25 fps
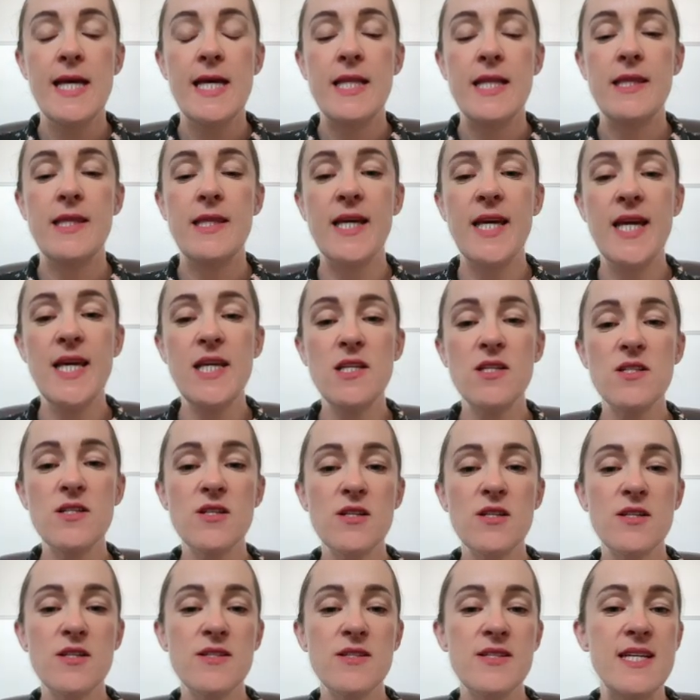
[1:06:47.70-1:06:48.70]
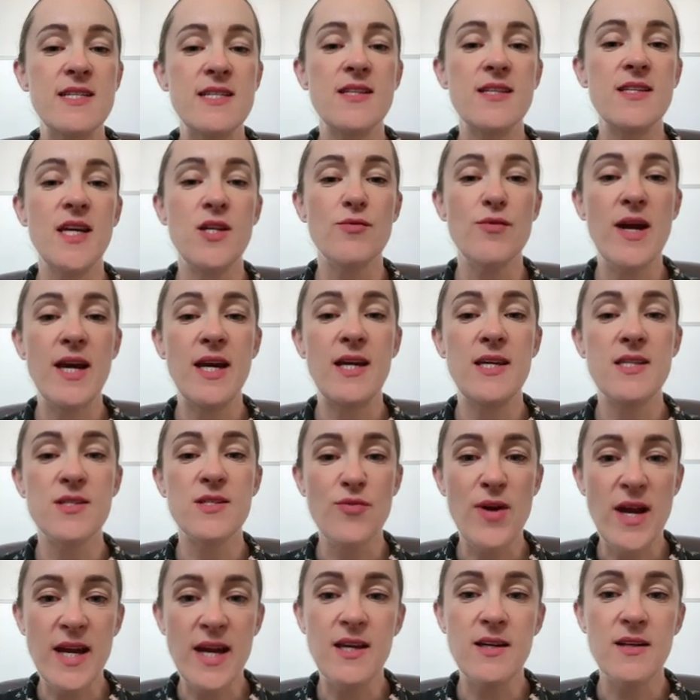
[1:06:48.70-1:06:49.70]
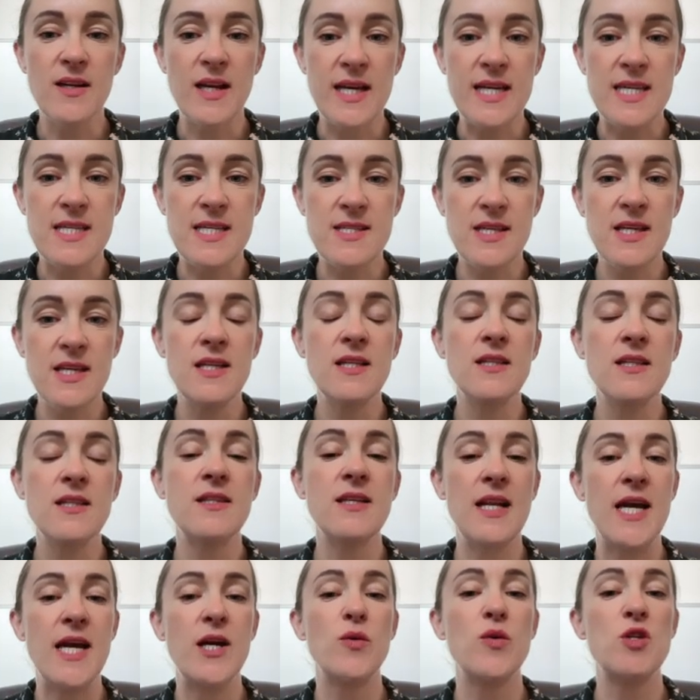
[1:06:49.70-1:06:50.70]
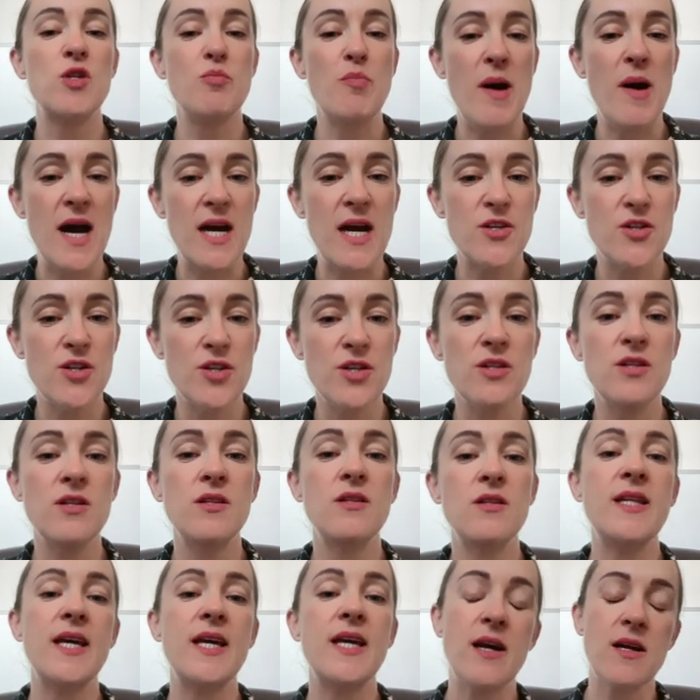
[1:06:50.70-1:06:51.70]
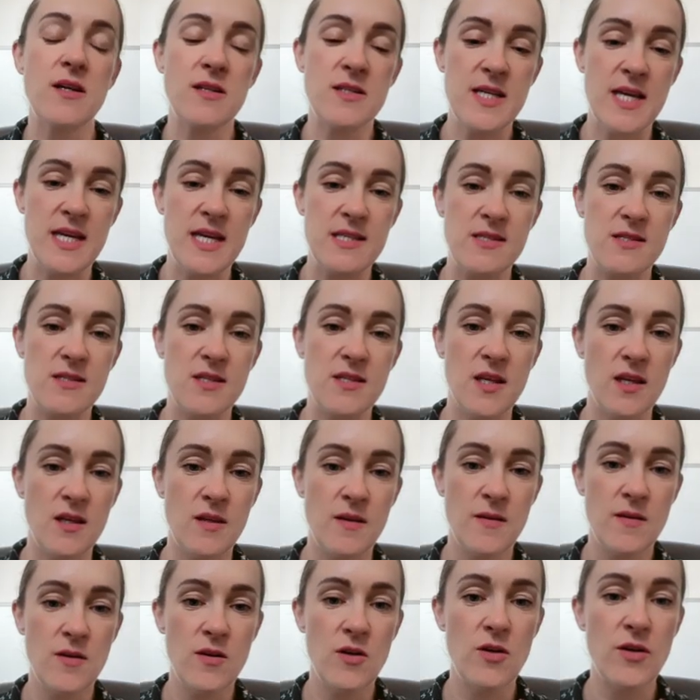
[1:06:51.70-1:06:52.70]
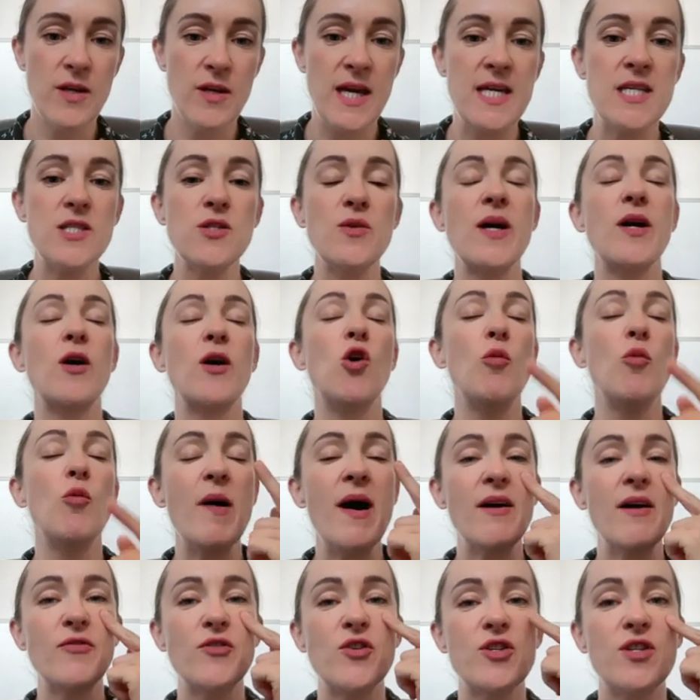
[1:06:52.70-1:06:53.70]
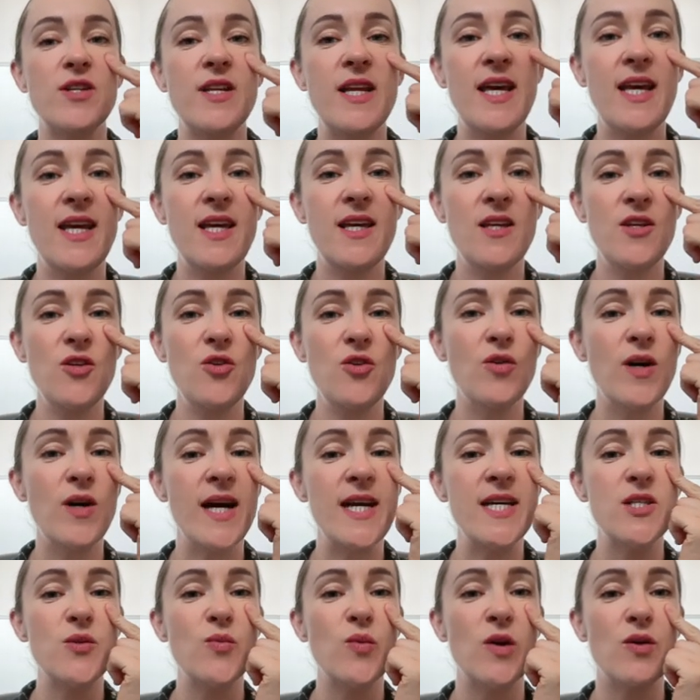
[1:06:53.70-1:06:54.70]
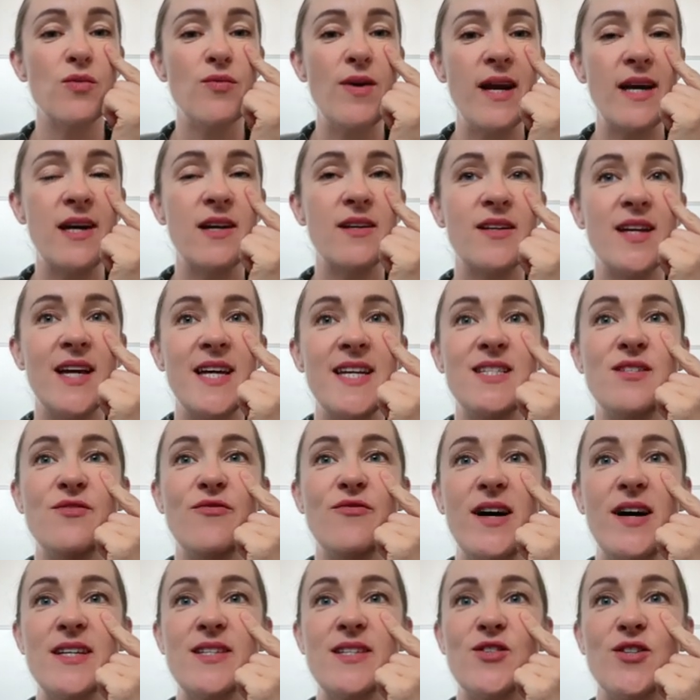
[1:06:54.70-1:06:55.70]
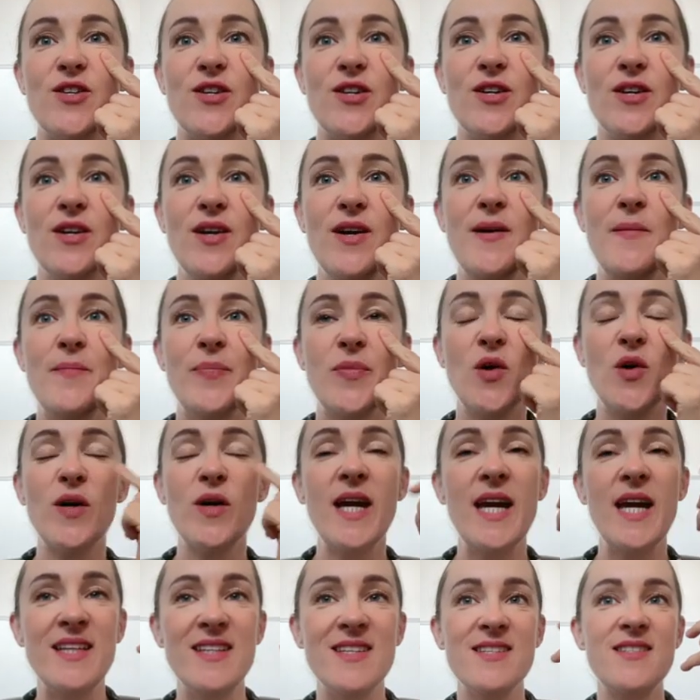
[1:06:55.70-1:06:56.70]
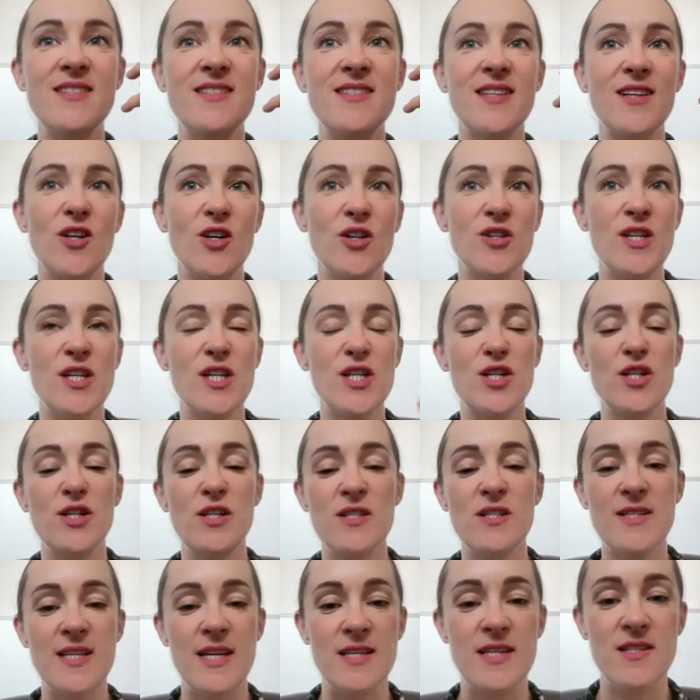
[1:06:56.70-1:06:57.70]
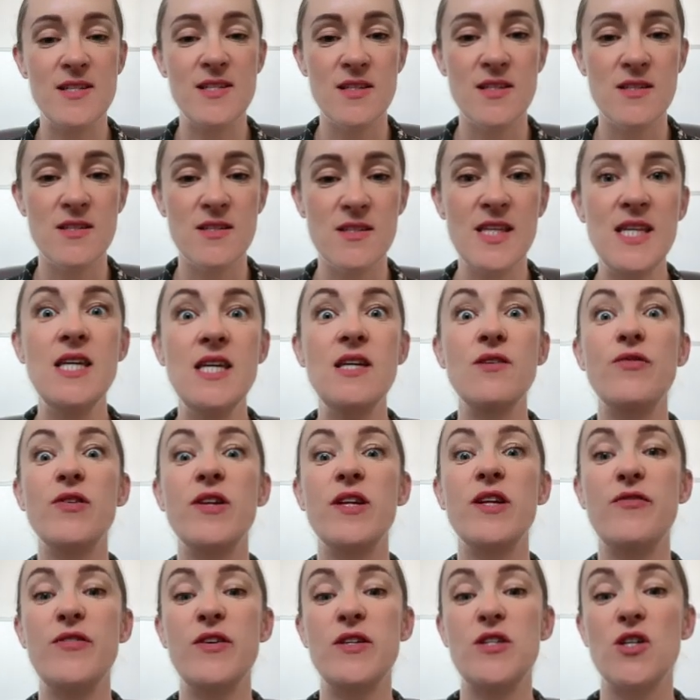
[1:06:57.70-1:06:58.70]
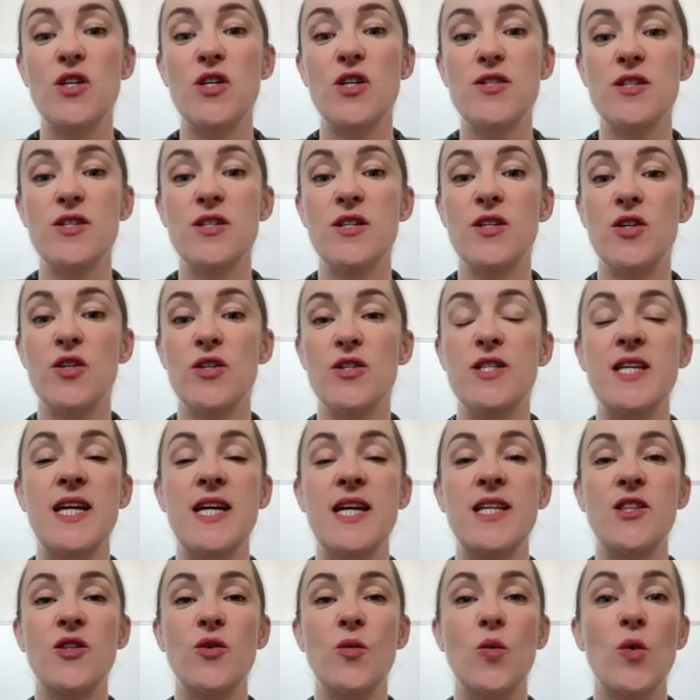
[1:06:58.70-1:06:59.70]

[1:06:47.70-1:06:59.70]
The key to success is recognizing the language pattern they're testing. Okay, so I hope after today you guys will recognize faster, okay, this is a conditional sentence, even if it doesn't contain the